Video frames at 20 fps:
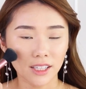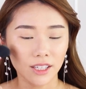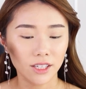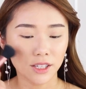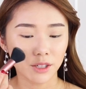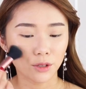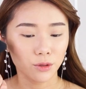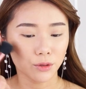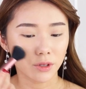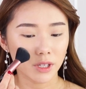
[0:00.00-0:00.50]

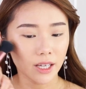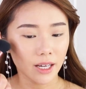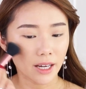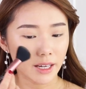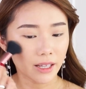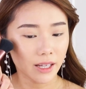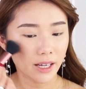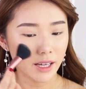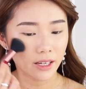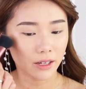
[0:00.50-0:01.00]
the Cookie
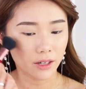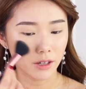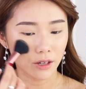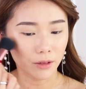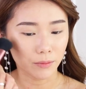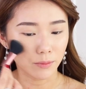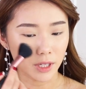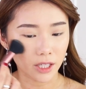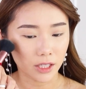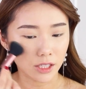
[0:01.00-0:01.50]
highlight
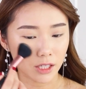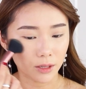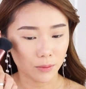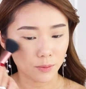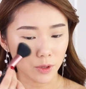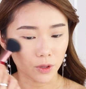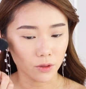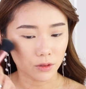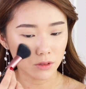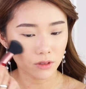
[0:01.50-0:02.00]
on my
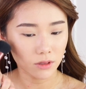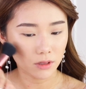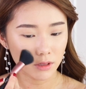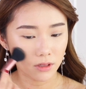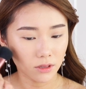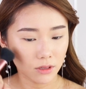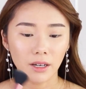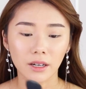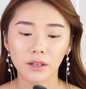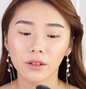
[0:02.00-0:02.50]

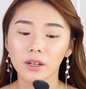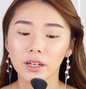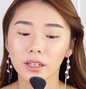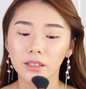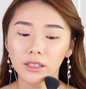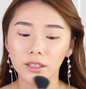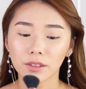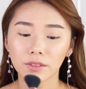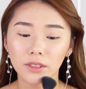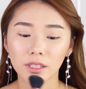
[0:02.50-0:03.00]
cheekbones. Oh,
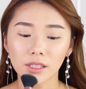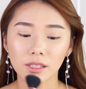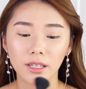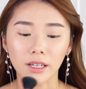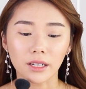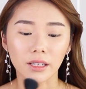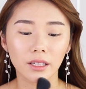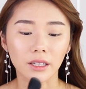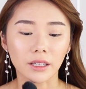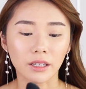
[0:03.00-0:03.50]
I love this
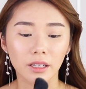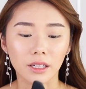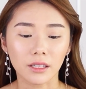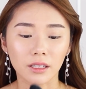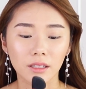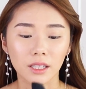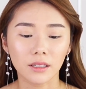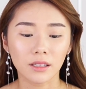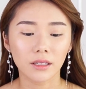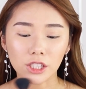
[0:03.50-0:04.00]

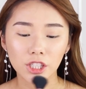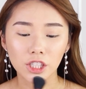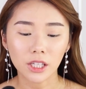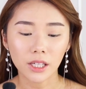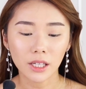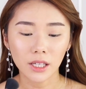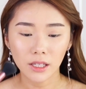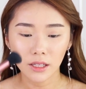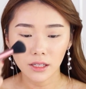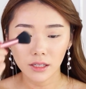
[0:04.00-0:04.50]
highlight.
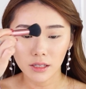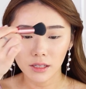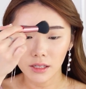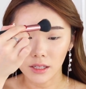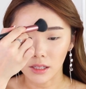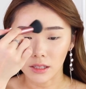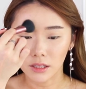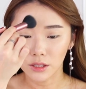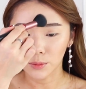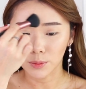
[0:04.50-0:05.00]

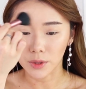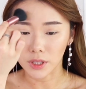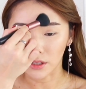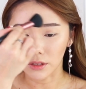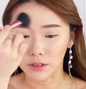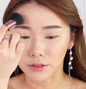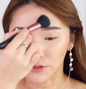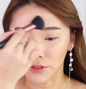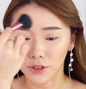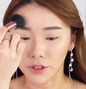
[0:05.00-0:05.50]
Chin, a little bit
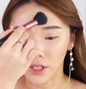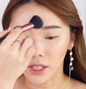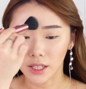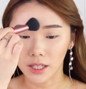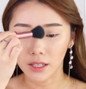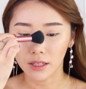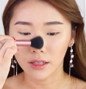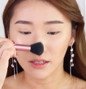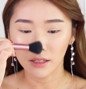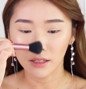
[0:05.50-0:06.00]
on the forehead.